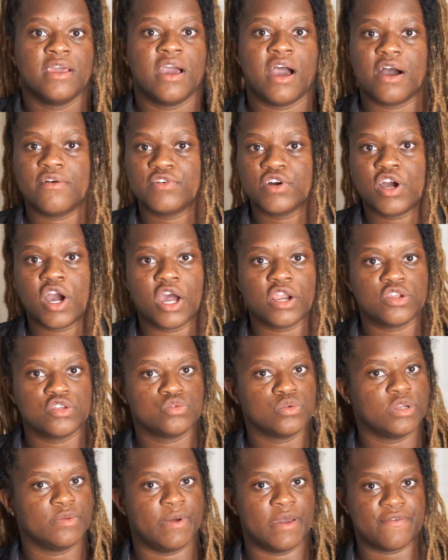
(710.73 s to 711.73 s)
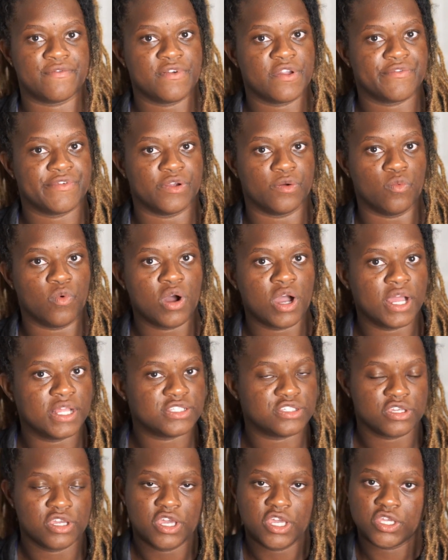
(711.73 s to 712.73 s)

Avocado is one of my favorite ones.